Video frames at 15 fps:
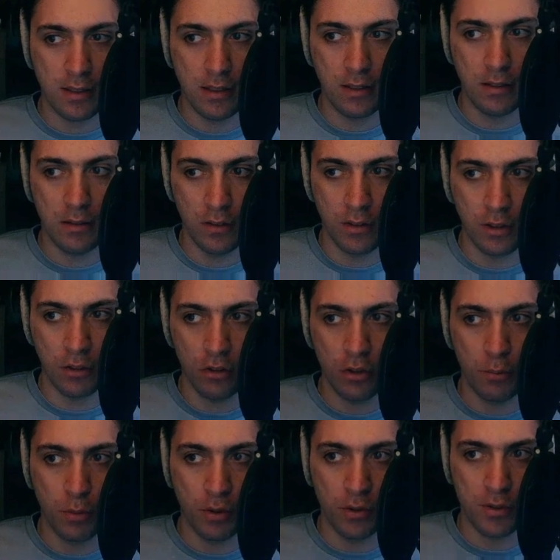in the audio
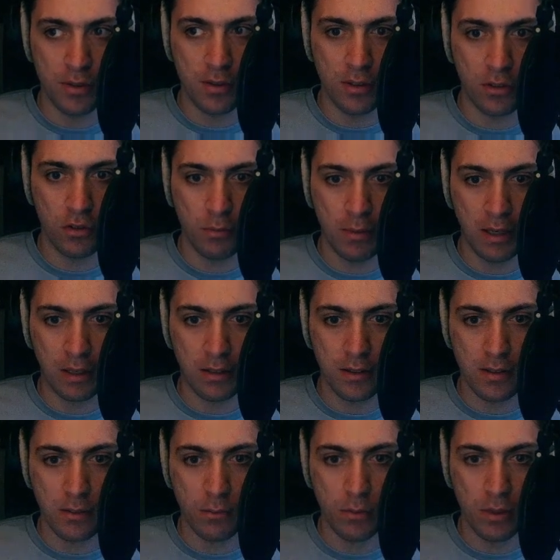processor to make
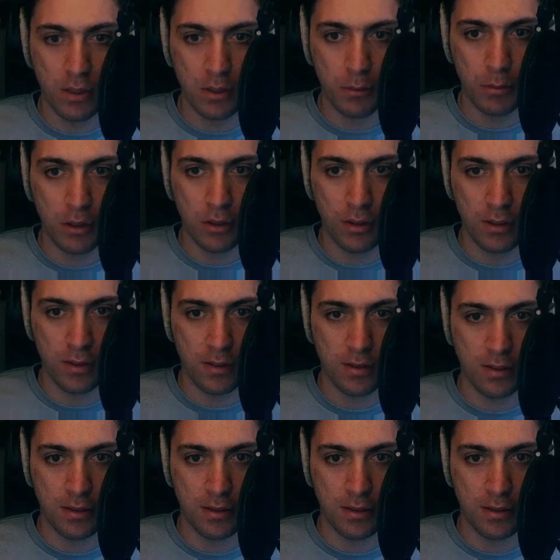this work because